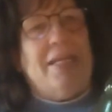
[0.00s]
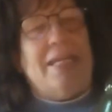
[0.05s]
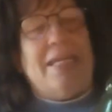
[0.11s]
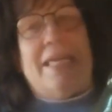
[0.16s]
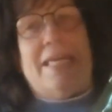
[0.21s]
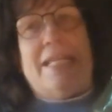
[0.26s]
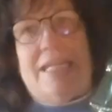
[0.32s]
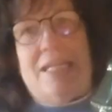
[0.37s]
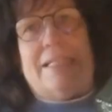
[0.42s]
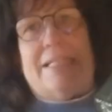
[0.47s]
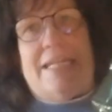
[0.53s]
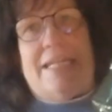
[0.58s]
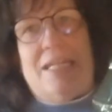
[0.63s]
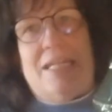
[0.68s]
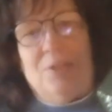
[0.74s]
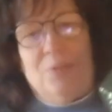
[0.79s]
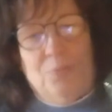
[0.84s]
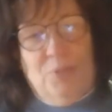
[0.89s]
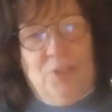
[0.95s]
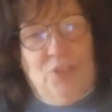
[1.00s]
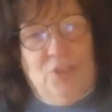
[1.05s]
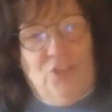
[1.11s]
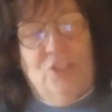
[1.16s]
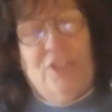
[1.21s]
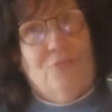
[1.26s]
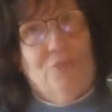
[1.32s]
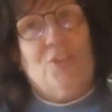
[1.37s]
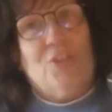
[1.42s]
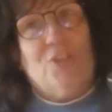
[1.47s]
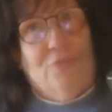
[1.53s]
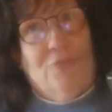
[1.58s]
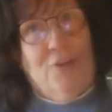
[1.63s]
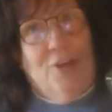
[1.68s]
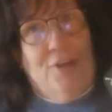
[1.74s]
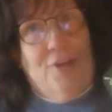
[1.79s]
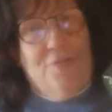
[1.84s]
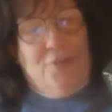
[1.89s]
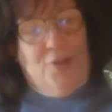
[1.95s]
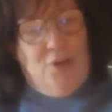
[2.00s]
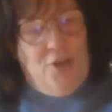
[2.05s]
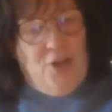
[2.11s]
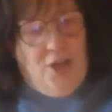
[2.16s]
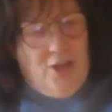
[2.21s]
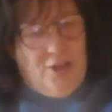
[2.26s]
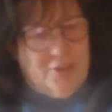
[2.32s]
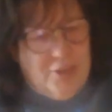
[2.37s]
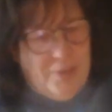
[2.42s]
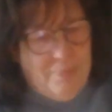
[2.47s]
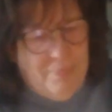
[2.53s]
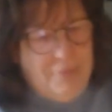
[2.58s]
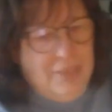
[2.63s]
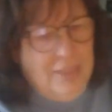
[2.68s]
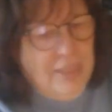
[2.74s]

Italy, which is very, very awesome.